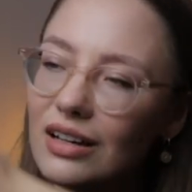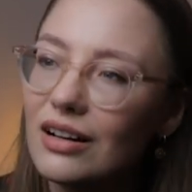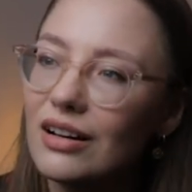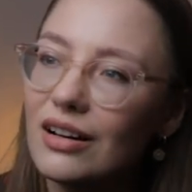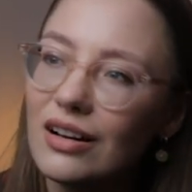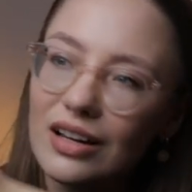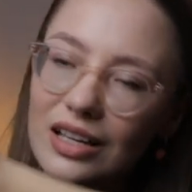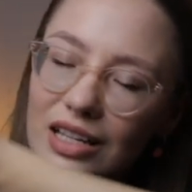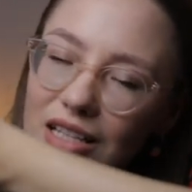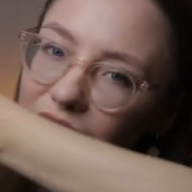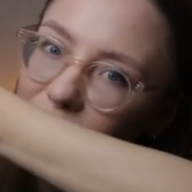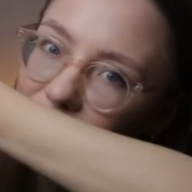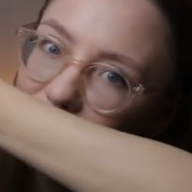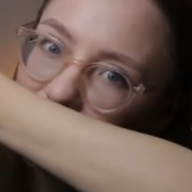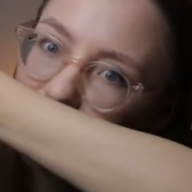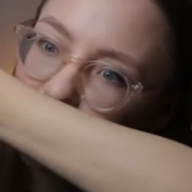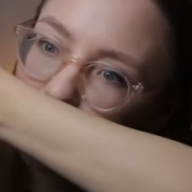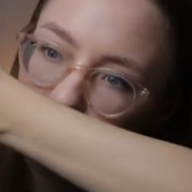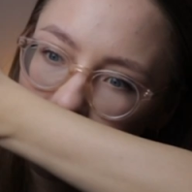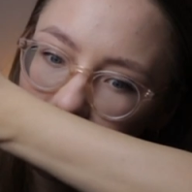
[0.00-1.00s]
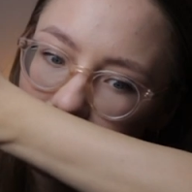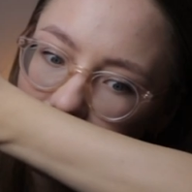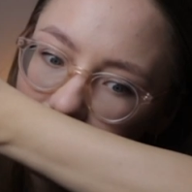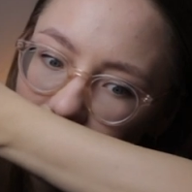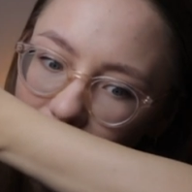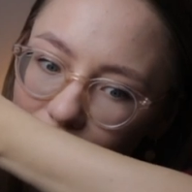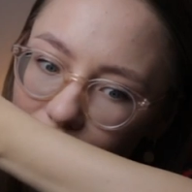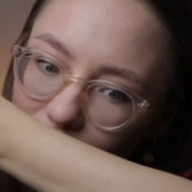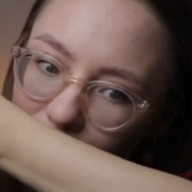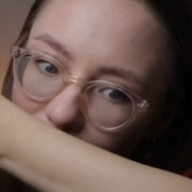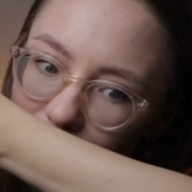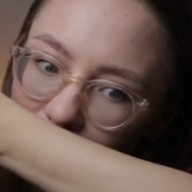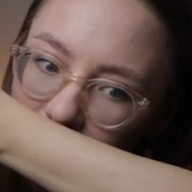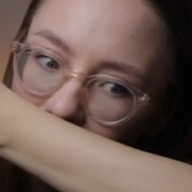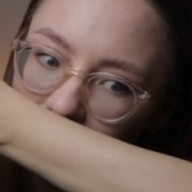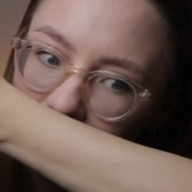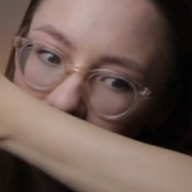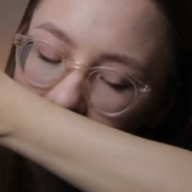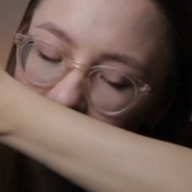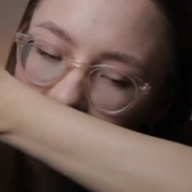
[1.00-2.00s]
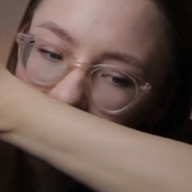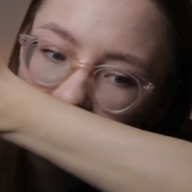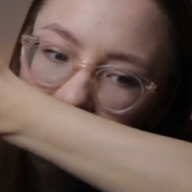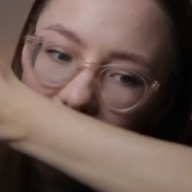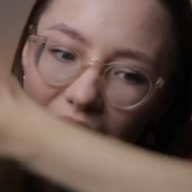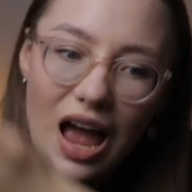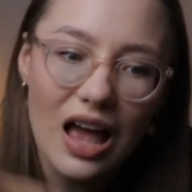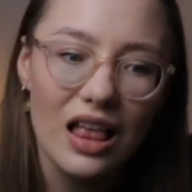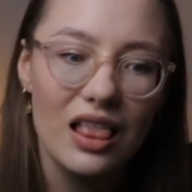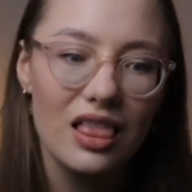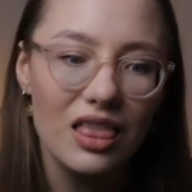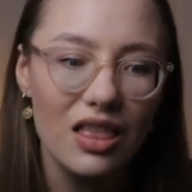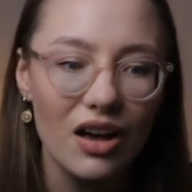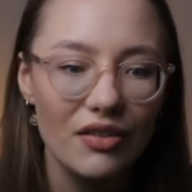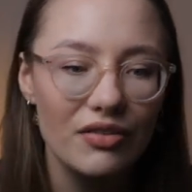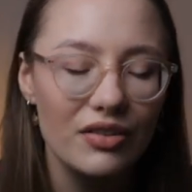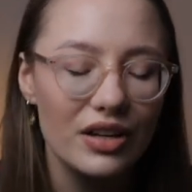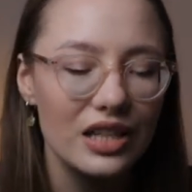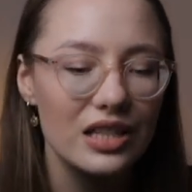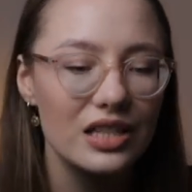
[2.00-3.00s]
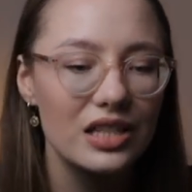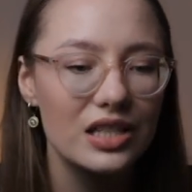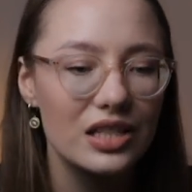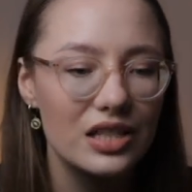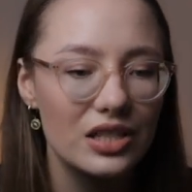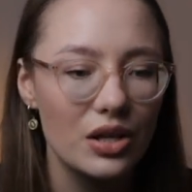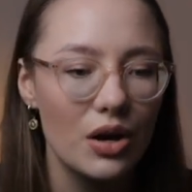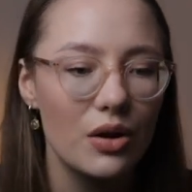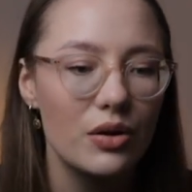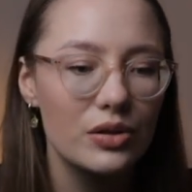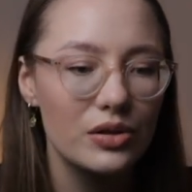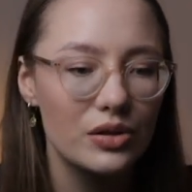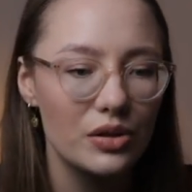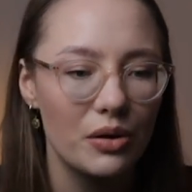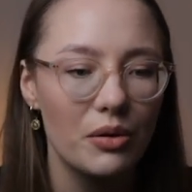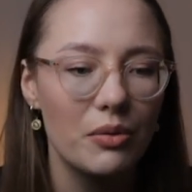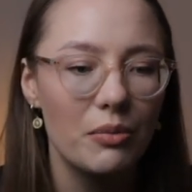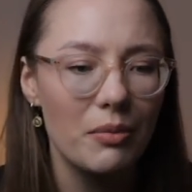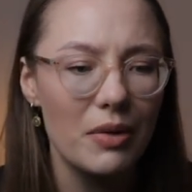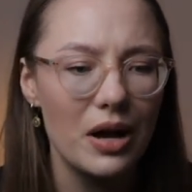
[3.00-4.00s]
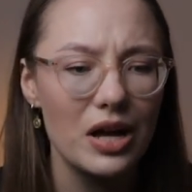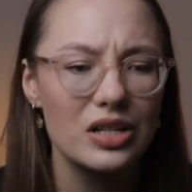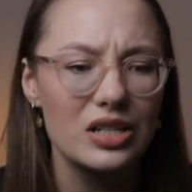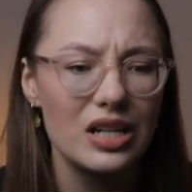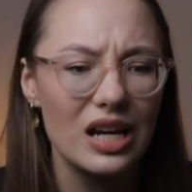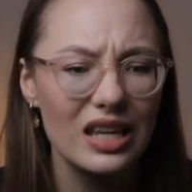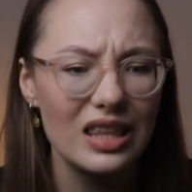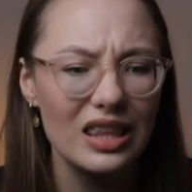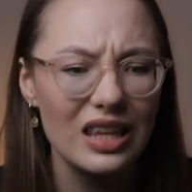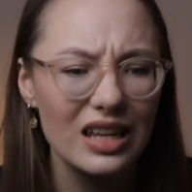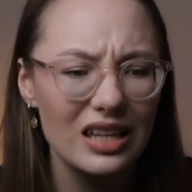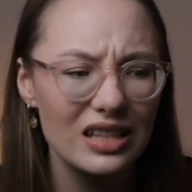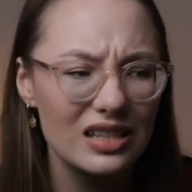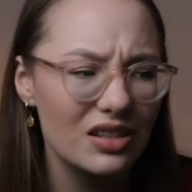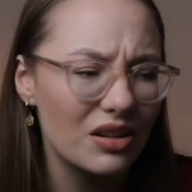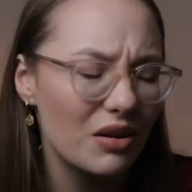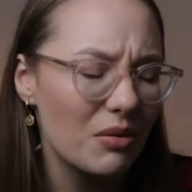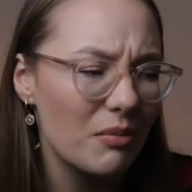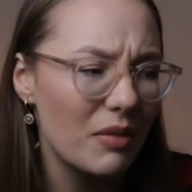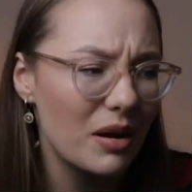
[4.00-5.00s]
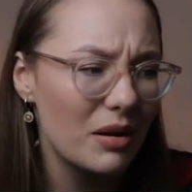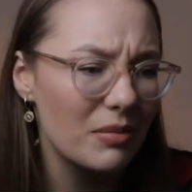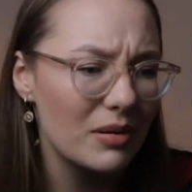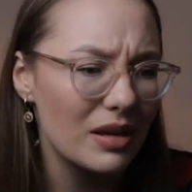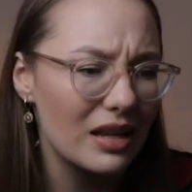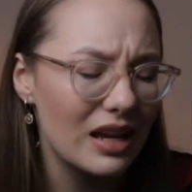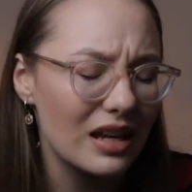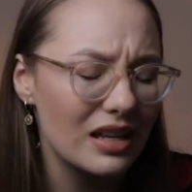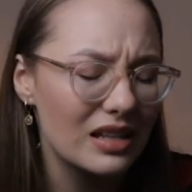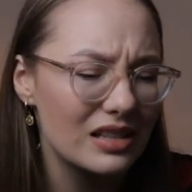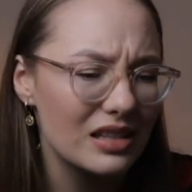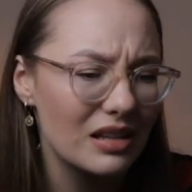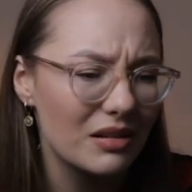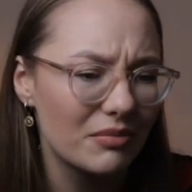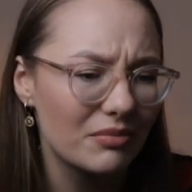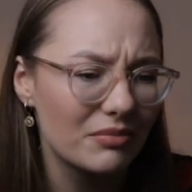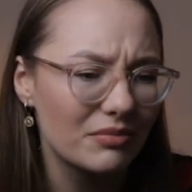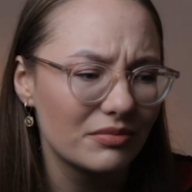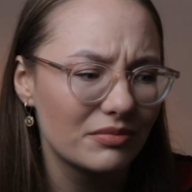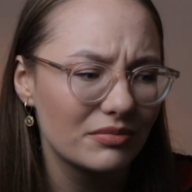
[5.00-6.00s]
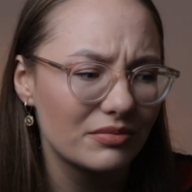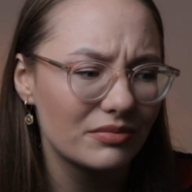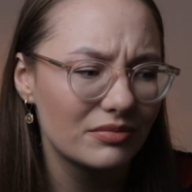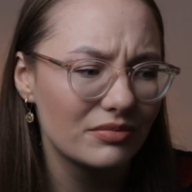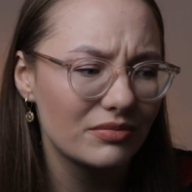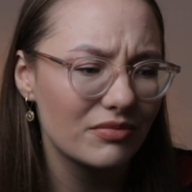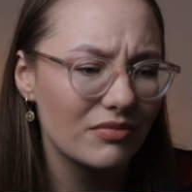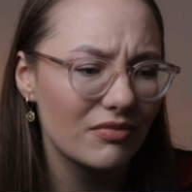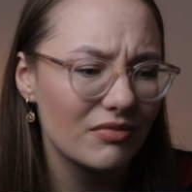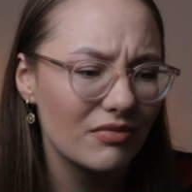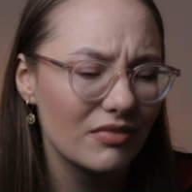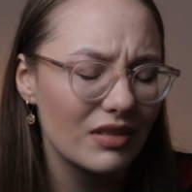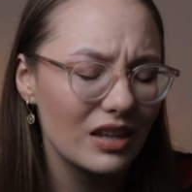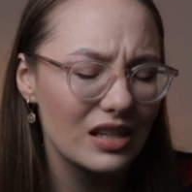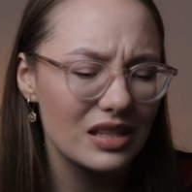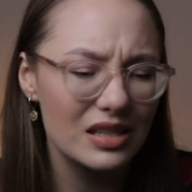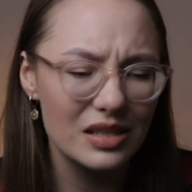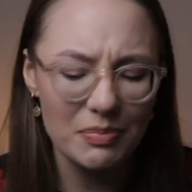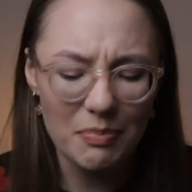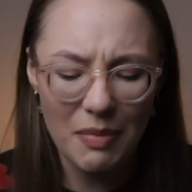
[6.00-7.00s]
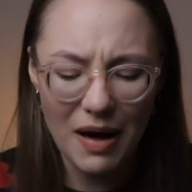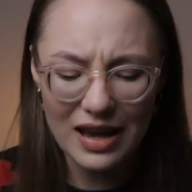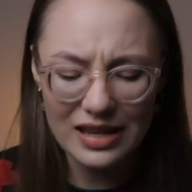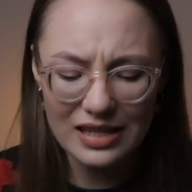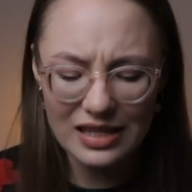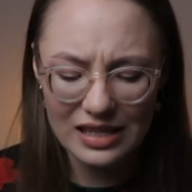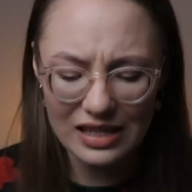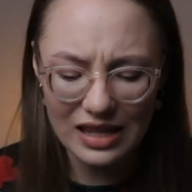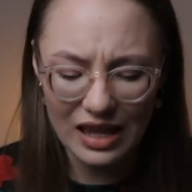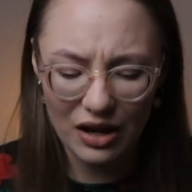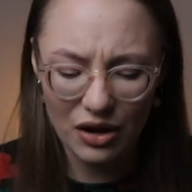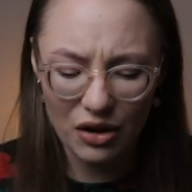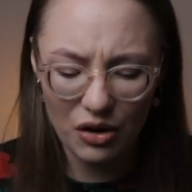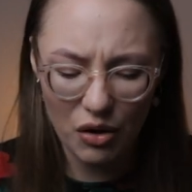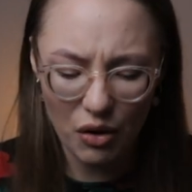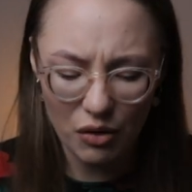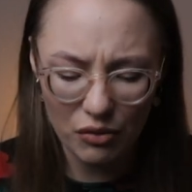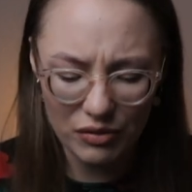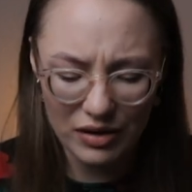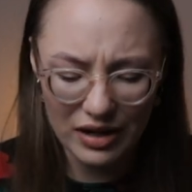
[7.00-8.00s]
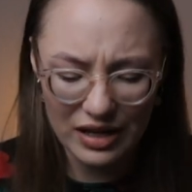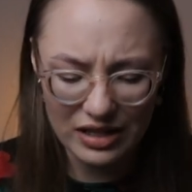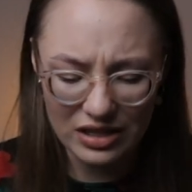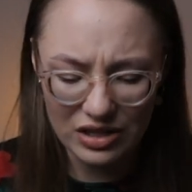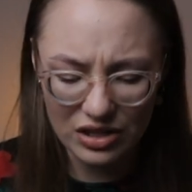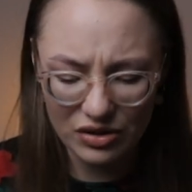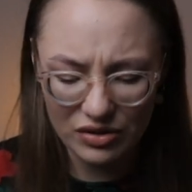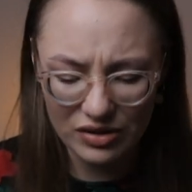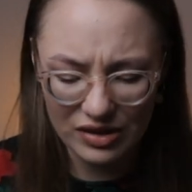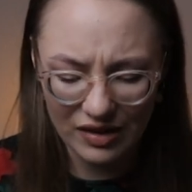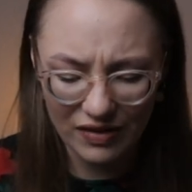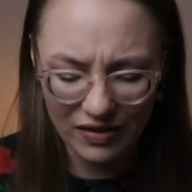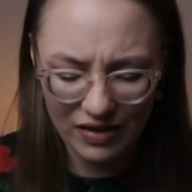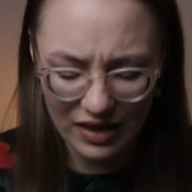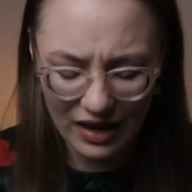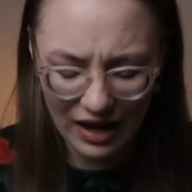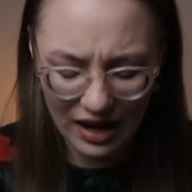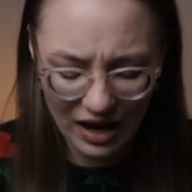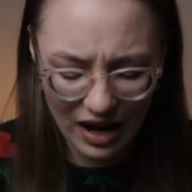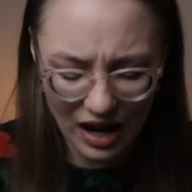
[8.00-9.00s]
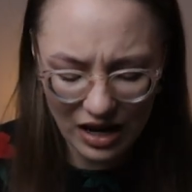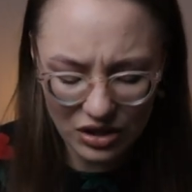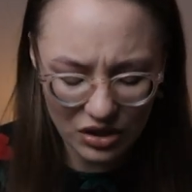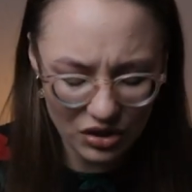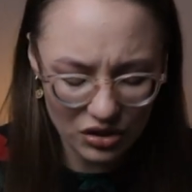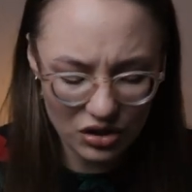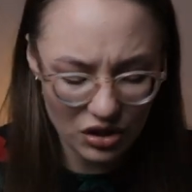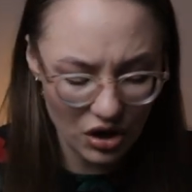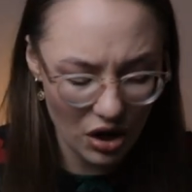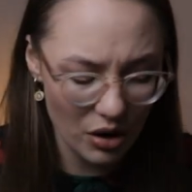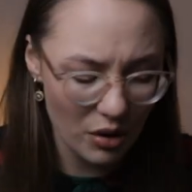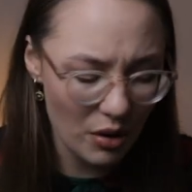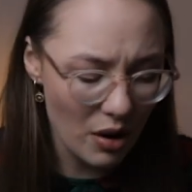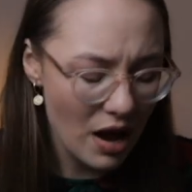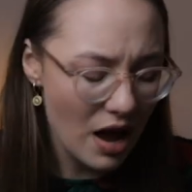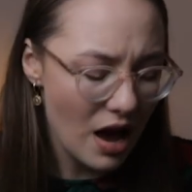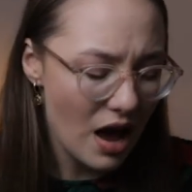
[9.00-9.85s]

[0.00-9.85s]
Ah, oh, it's just wonderful. I love it so, so much. I think it's got maybe like some spices like coriander something. I don't know.